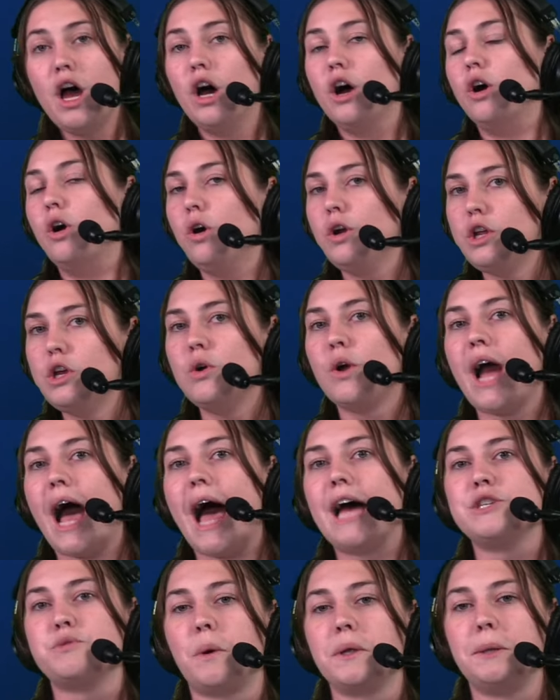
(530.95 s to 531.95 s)
Who do you
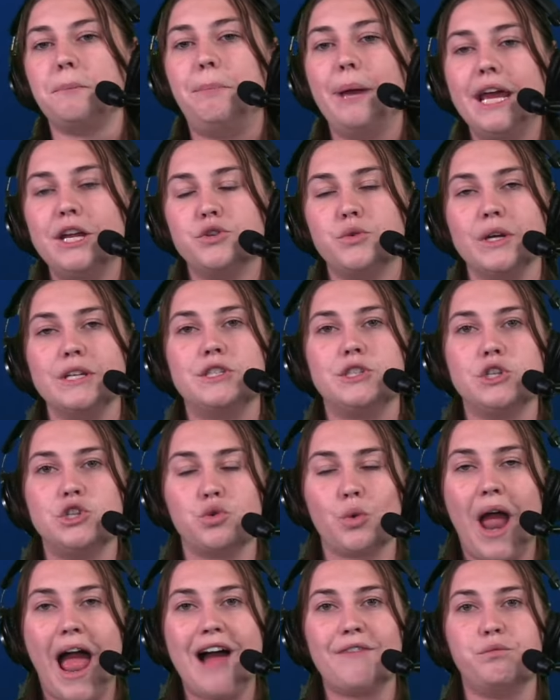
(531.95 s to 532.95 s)
guys want the Patriots to
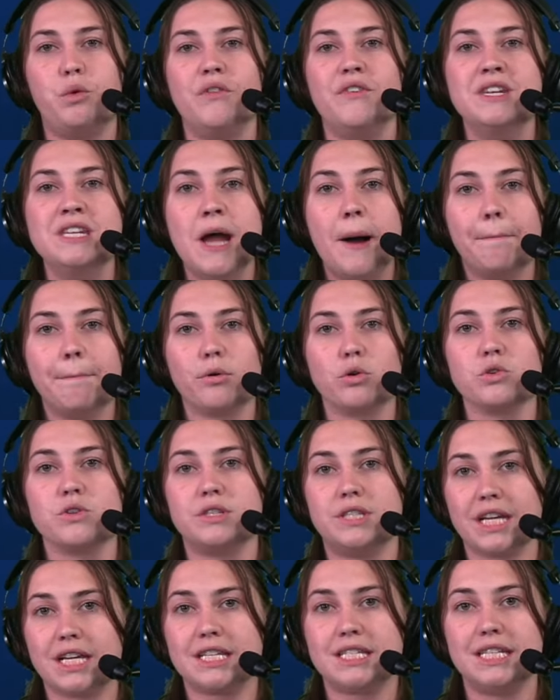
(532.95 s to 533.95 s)
draft with number
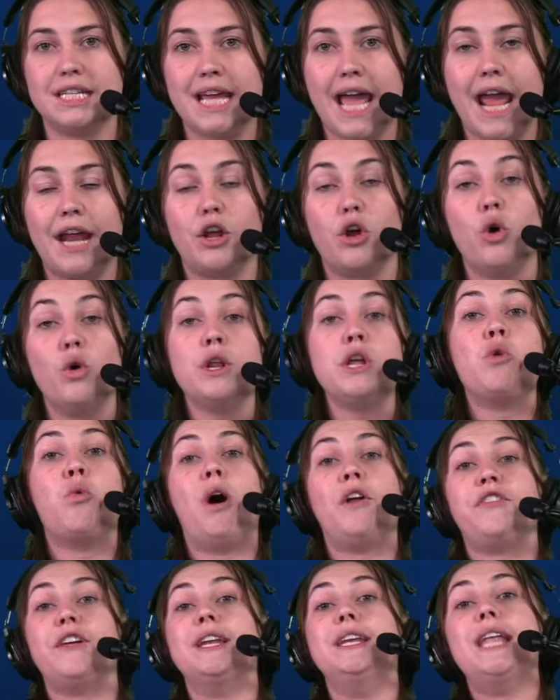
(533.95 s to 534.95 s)
68? Who do you
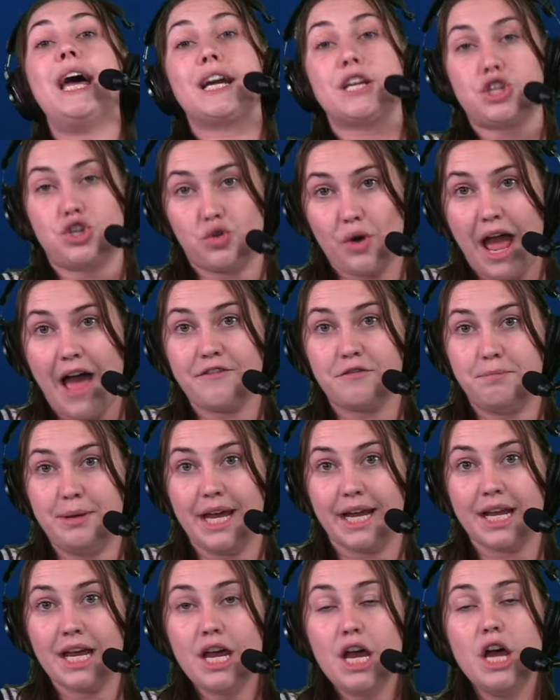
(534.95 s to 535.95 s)
want the next draft
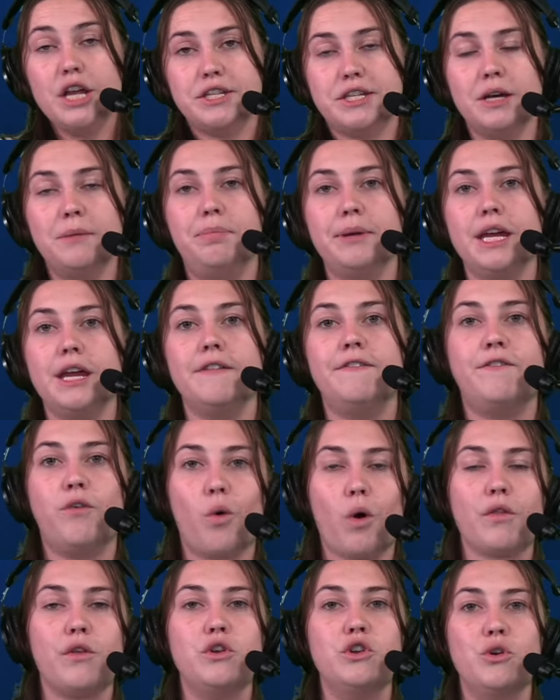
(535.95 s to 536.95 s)
pick to be
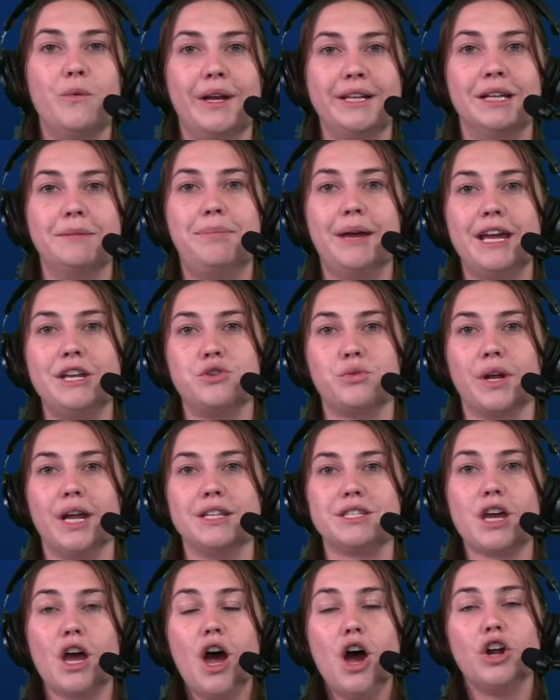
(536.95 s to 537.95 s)
for the New England
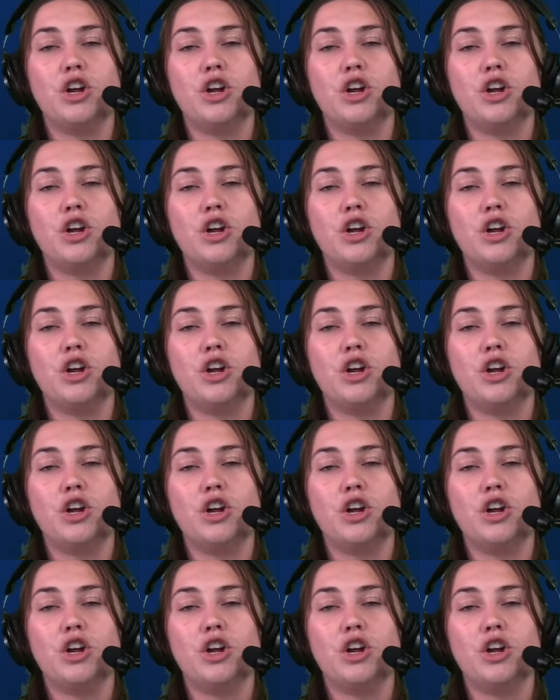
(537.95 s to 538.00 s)
Patriots?